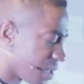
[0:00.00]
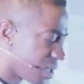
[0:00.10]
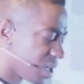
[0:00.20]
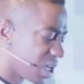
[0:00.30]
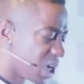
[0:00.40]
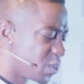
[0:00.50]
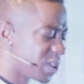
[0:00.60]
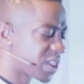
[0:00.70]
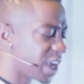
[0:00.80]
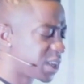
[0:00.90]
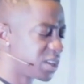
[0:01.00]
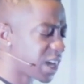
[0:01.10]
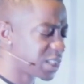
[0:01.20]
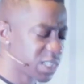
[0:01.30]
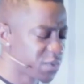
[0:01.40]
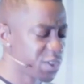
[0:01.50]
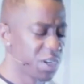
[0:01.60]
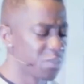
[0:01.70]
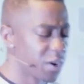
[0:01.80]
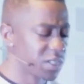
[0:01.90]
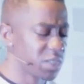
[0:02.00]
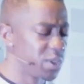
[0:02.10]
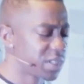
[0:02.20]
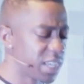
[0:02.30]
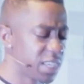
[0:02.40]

And we thank You, God, just for Your mercy. We thank You for